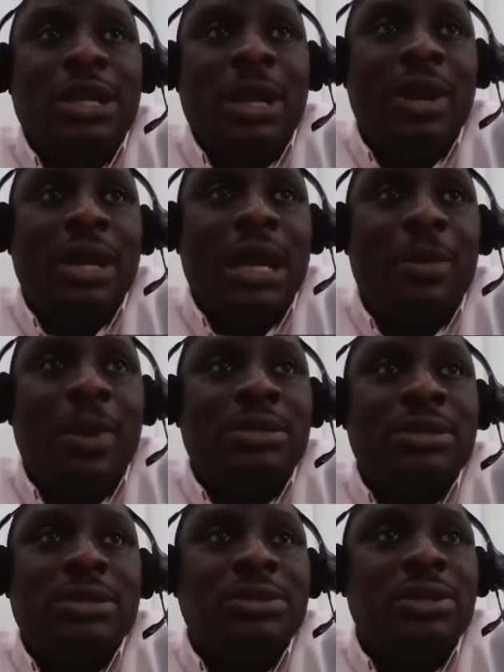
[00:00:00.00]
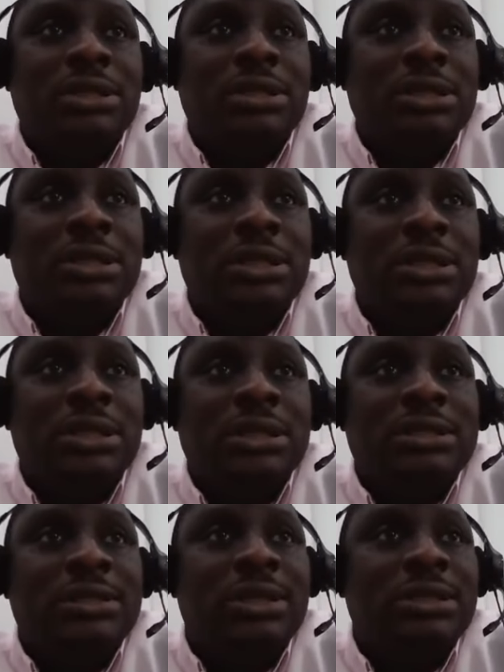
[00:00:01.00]
they're particular about is not the
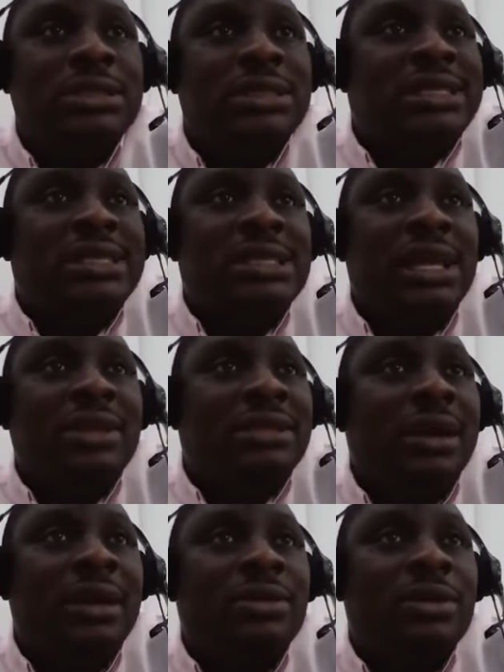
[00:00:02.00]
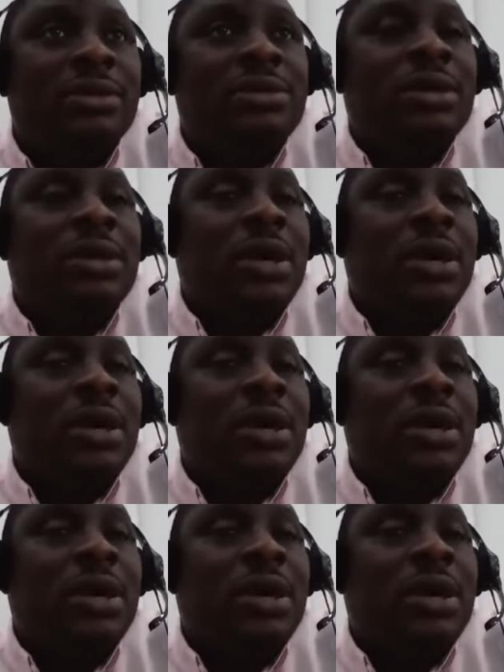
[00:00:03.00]
sitting a lot of directors.